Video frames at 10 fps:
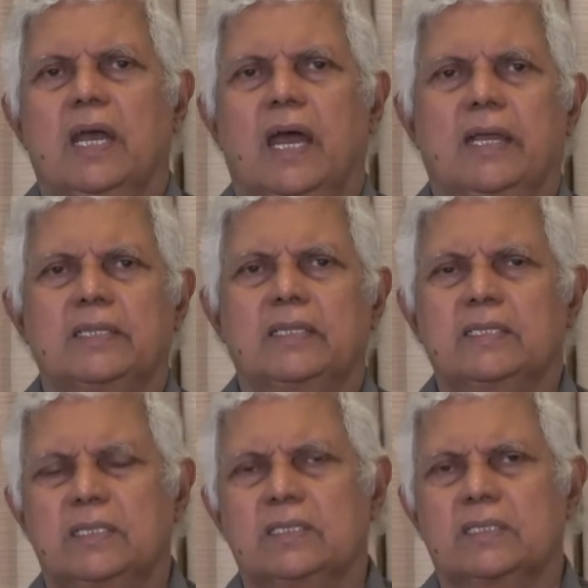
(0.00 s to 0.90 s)
And
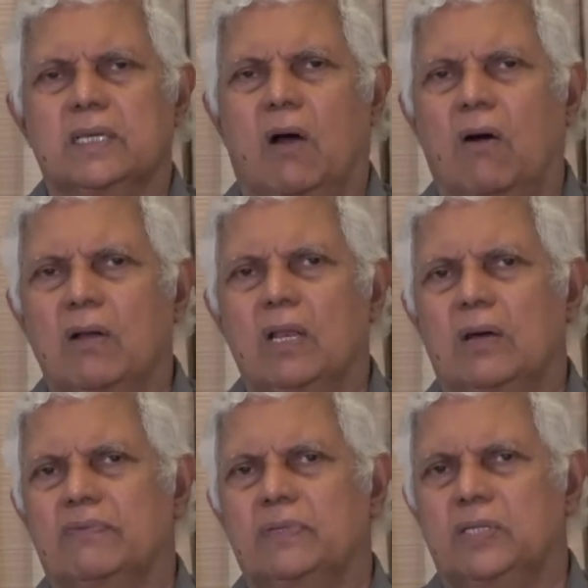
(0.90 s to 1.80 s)
this is the oil
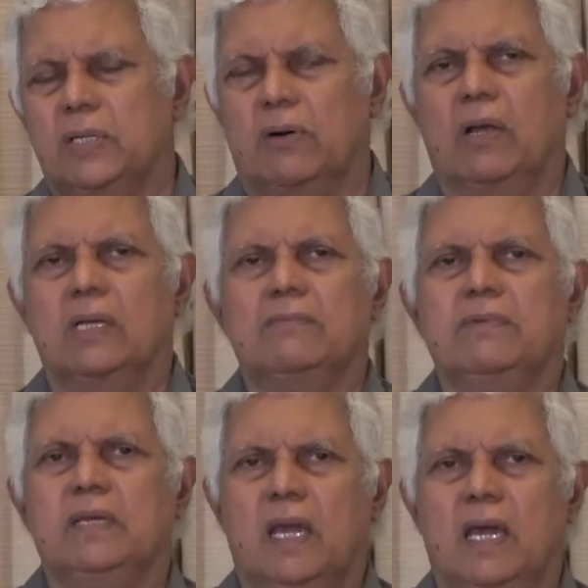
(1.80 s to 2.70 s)
of joy
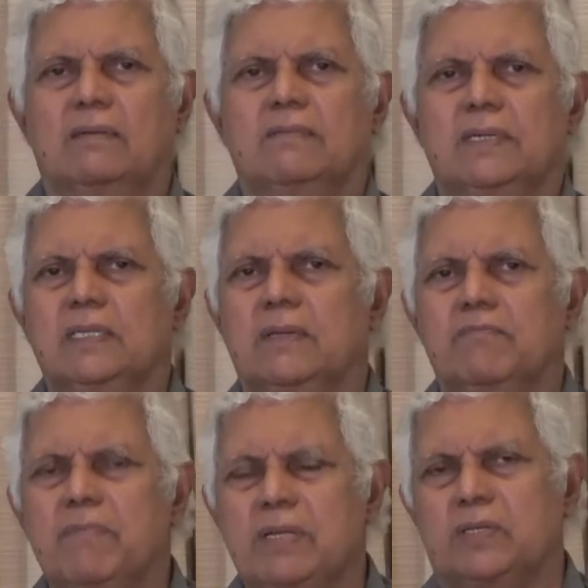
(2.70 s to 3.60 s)
we have in the
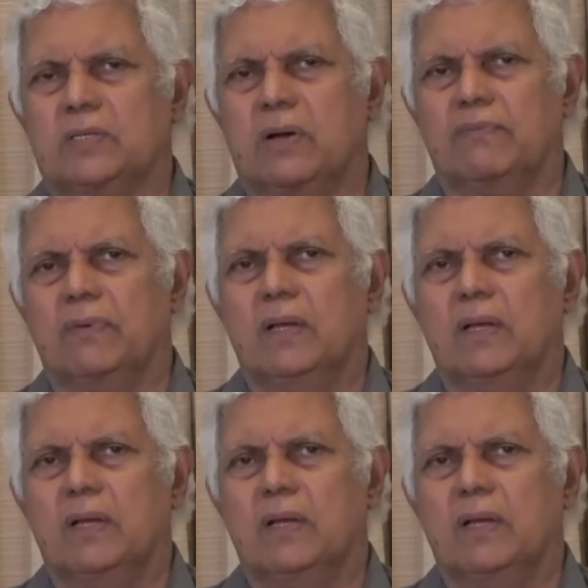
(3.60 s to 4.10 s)
midst of